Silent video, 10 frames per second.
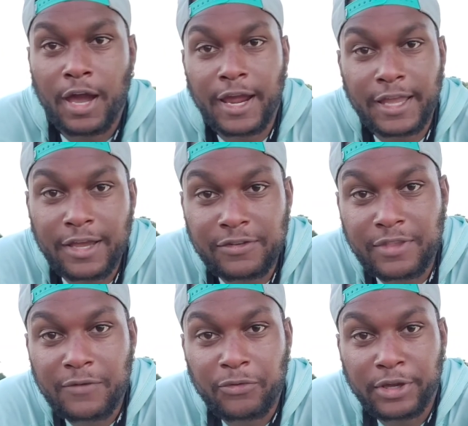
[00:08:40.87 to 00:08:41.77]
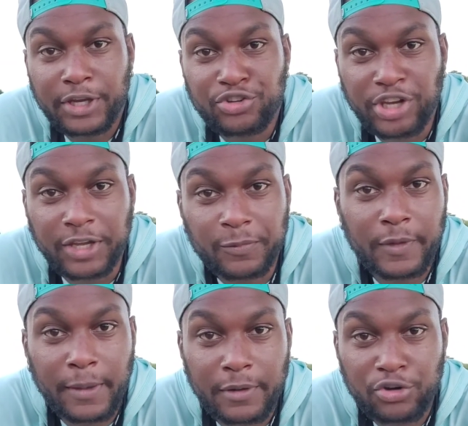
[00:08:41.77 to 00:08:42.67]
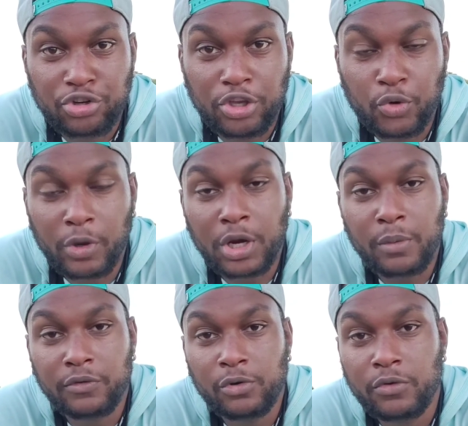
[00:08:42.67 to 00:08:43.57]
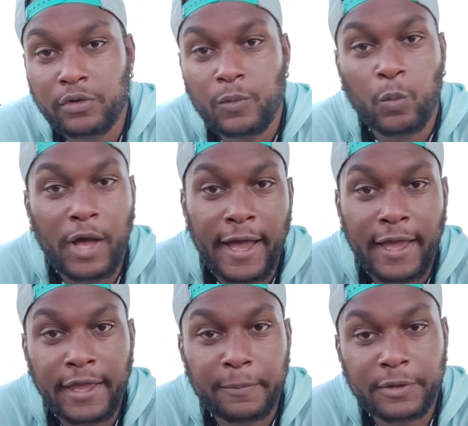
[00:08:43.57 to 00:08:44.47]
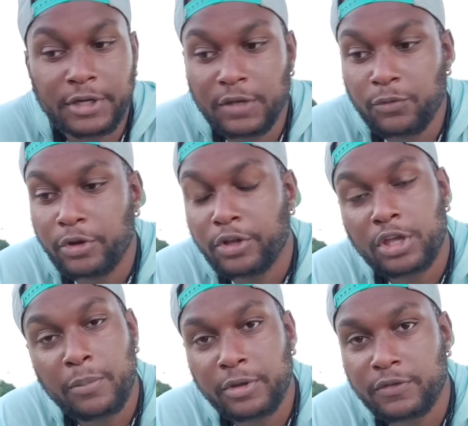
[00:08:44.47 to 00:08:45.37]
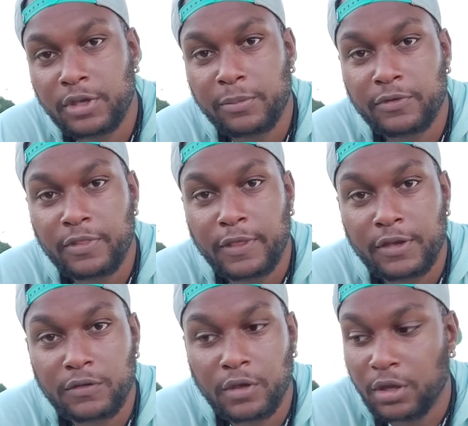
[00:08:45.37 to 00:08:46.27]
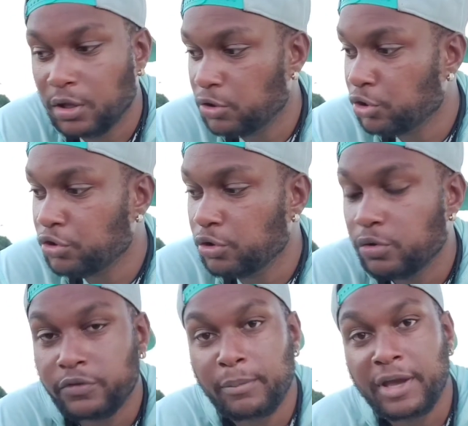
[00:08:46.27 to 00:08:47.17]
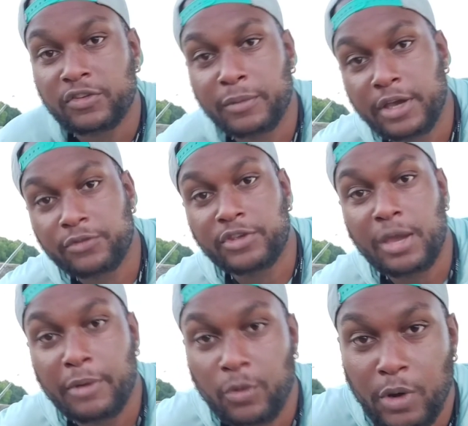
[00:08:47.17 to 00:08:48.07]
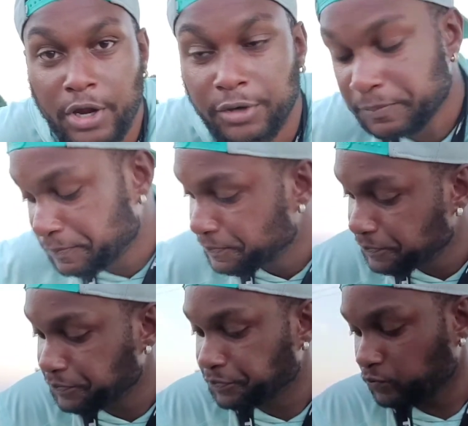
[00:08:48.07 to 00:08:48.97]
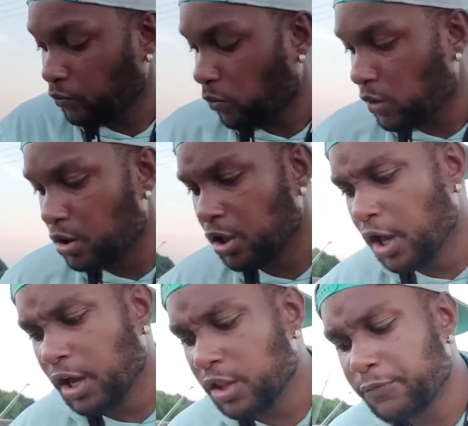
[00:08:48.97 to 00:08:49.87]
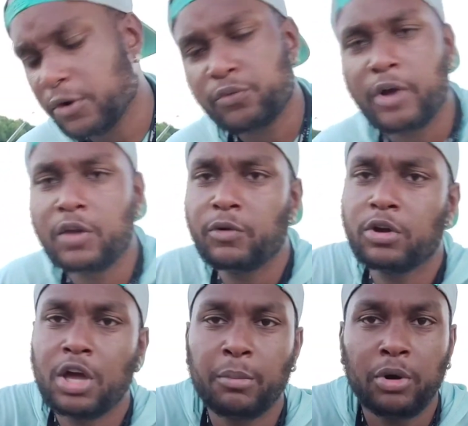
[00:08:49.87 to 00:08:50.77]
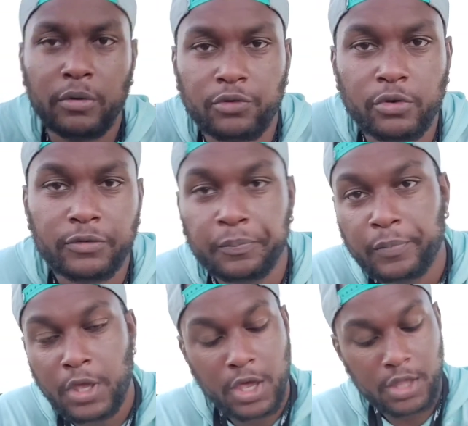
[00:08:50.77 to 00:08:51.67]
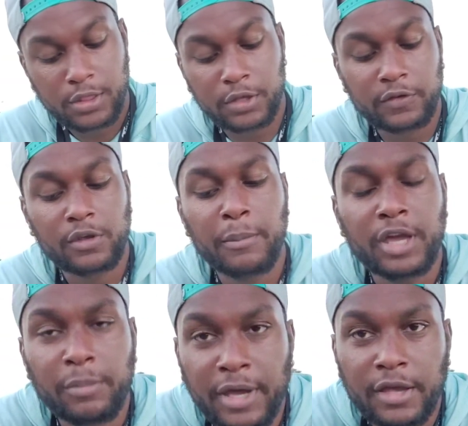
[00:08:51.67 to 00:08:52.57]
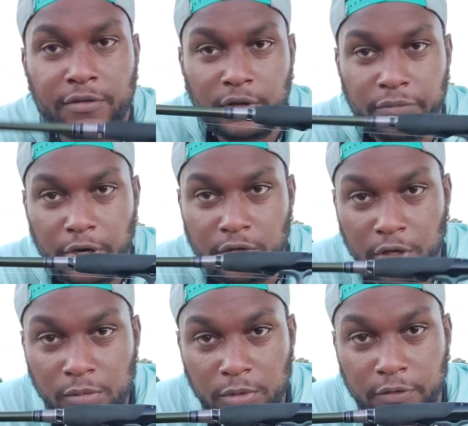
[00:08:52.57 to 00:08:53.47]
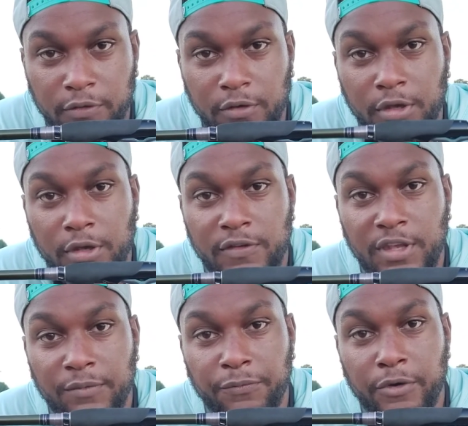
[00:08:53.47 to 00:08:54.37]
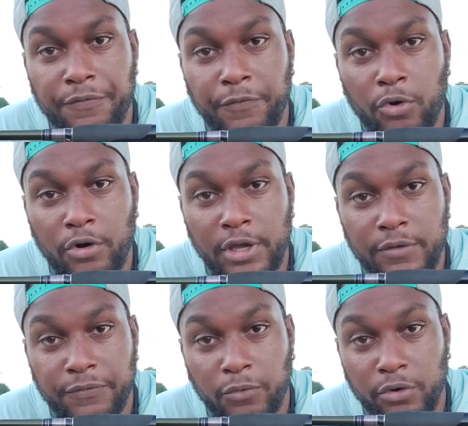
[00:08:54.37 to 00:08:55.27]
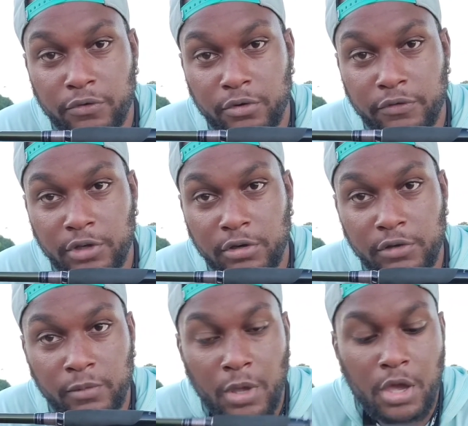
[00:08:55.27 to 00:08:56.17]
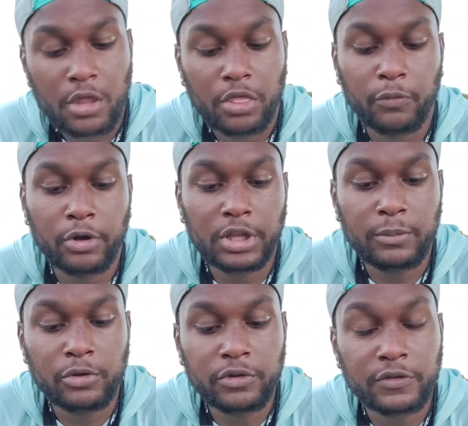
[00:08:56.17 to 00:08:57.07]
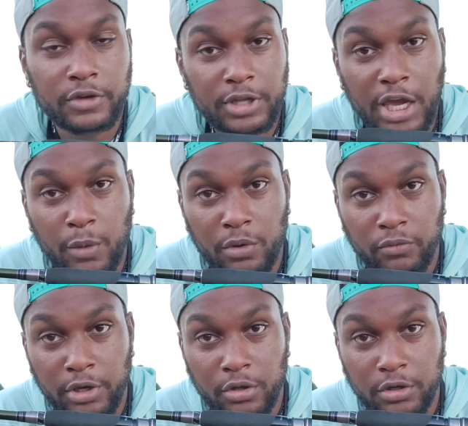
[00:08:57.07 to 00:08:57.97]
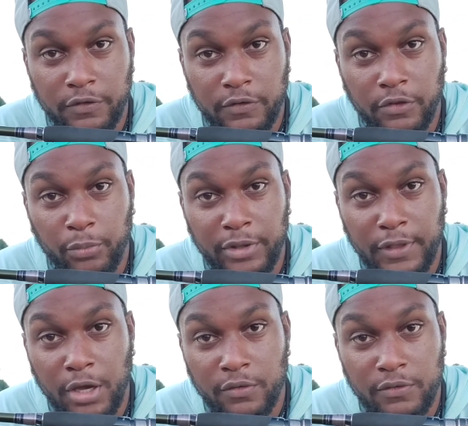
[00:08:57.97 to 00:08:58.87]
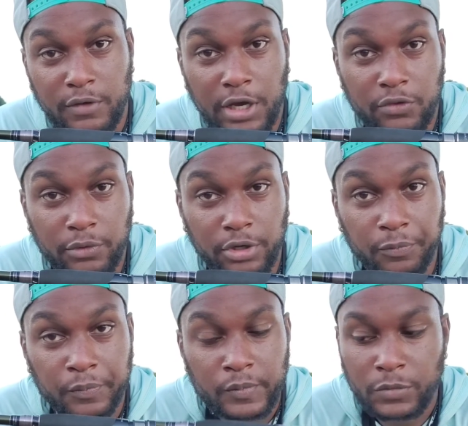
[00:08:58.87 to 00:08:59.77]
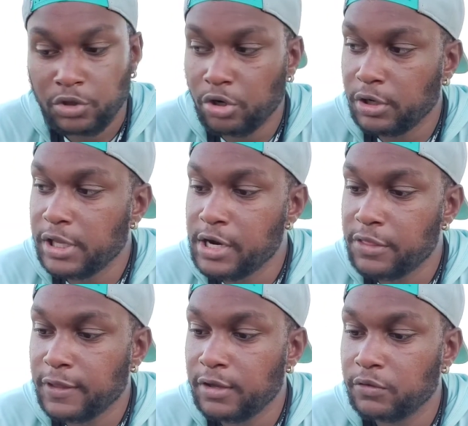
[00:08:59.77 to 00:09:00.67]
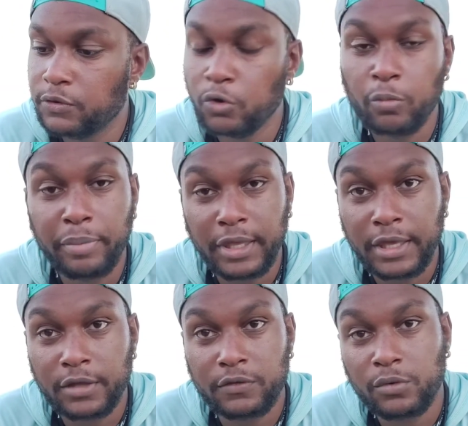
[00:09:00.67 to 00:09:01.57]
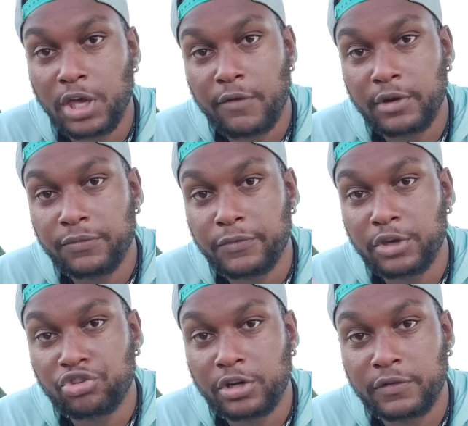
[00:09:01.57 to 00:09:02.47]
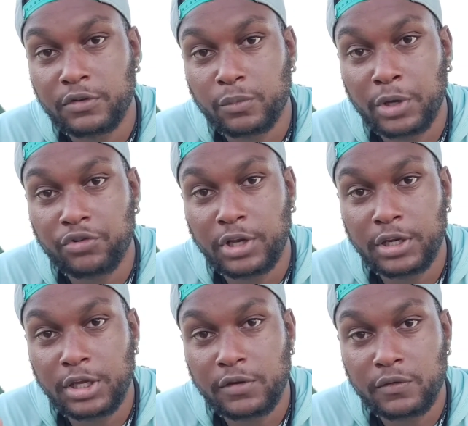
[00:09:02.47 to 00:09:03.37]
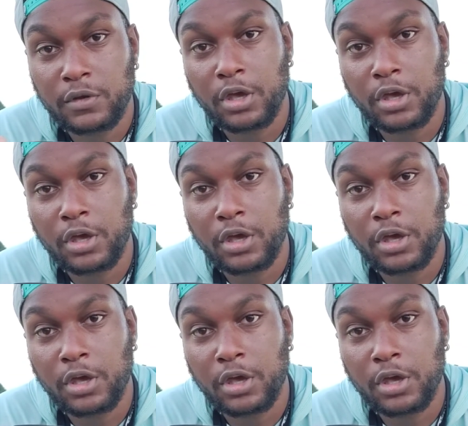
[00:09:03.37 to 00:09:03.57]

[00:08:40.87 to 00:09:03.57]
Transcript: All right, guys, it's time for a gear check. I'm going to show you what I was using, why. I'm going to give you a couple of tips and things you can use to maximize your time on the water. The first rod and reel combo I was using, this is a Megabass Levante. This is a 7'4" Enforcer series. The reel that I'm using is a Daiwa Regal. This is a 3,000 size reel. You don't need anything too big and too heavy to fish in a situation like this.